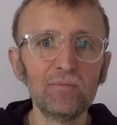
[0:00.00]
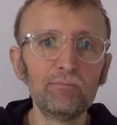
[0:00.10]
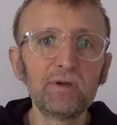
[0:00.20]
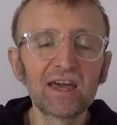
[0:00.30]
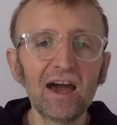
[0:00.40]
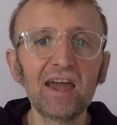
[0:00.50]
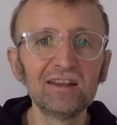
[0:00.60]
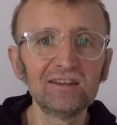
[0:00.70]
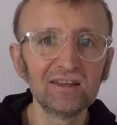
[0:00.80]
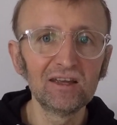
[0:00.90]

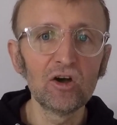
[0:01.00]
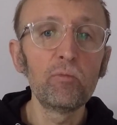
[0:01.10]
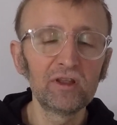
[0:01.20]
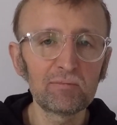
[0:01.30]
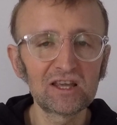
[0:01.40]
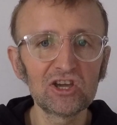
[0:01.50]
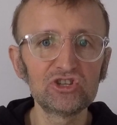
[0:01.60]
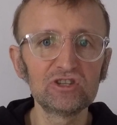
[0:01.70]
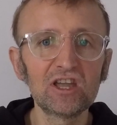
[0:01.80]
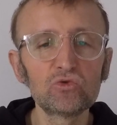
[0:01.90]
behind the Open
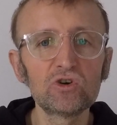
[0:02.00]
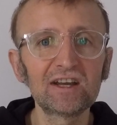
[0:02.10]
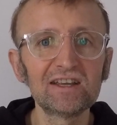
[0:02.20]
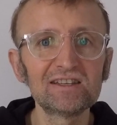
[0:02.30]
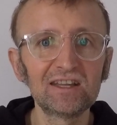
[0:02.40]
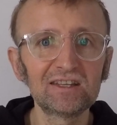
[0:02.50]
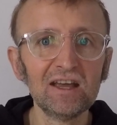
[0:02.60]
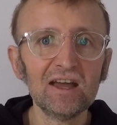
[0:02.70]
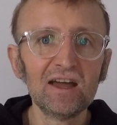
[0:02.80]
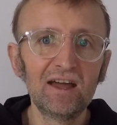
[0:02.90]
Application Network is that
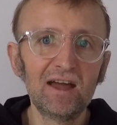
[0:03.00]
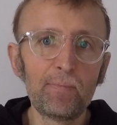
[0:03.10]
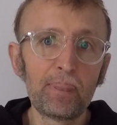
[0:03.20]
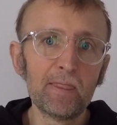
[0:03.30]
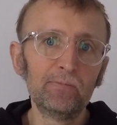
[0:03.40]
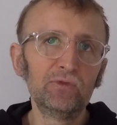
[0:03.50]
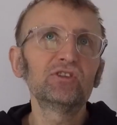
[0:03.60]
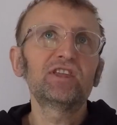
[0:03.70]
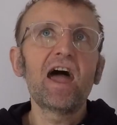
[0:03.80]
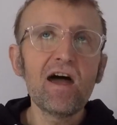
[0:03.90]

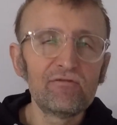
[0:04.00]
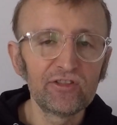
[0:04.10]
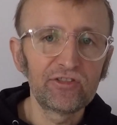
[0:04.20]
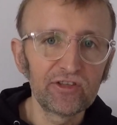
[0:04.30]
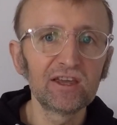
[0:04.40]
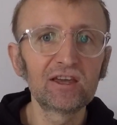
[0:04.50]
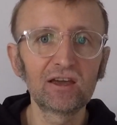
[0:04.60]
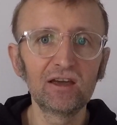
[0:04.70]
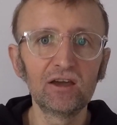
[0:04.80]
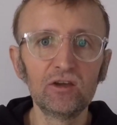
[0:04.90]
not everything
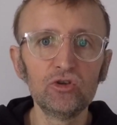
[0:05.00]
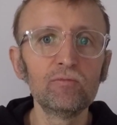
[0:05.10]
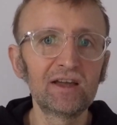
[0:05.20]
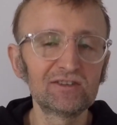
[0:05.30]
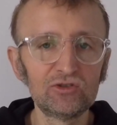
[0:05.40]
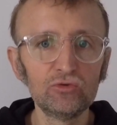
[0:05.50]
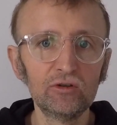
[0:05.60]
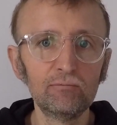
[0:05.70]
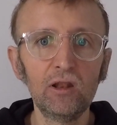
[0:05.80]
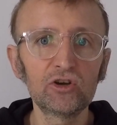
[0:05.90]
you must do
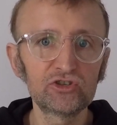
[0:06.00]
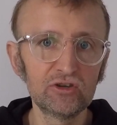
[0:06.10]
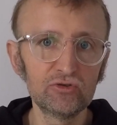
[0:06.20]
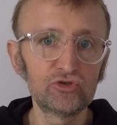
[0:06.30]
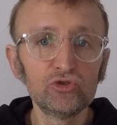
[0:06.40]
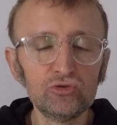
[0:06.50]
on blockchain, you should